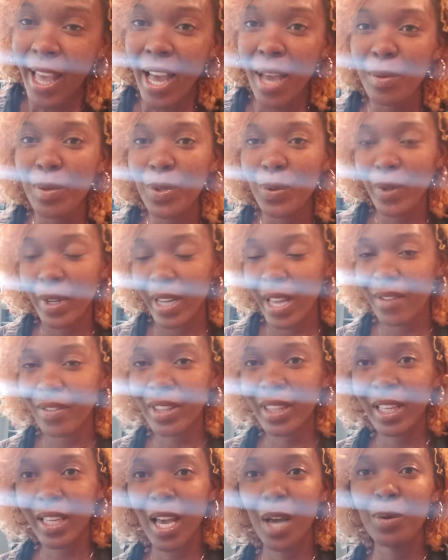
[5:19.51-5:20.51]
I'm doing
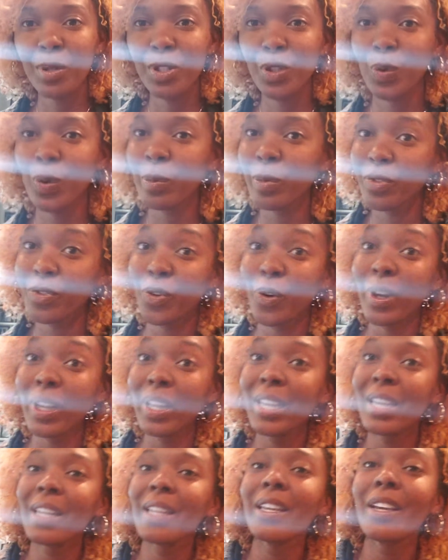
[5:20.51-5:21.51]
everything I was doing before
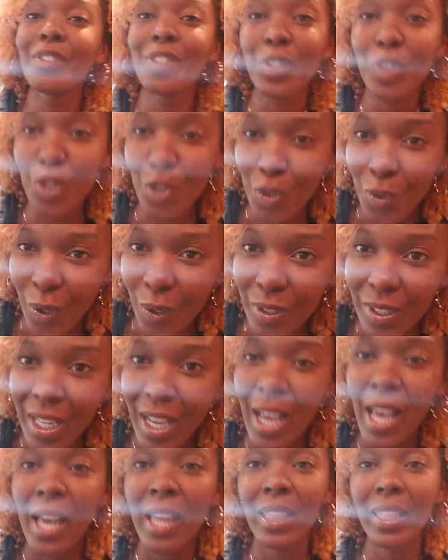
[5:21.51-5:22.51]
any of the stroke.
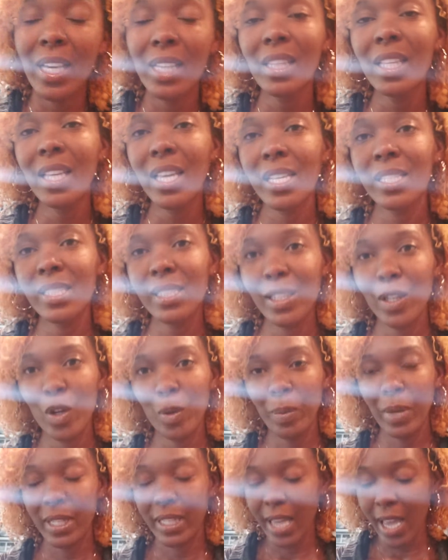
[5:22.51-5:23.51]
Nothing has
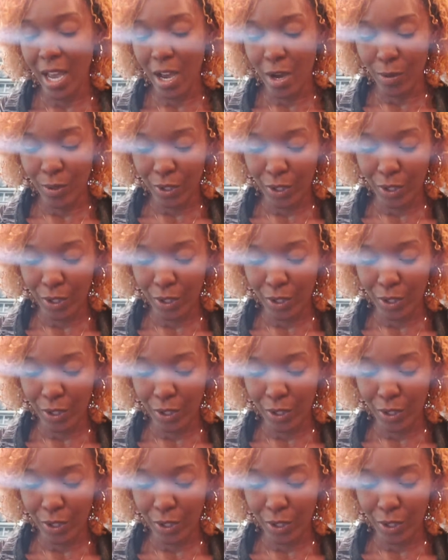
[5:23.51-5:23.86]
slowed me down.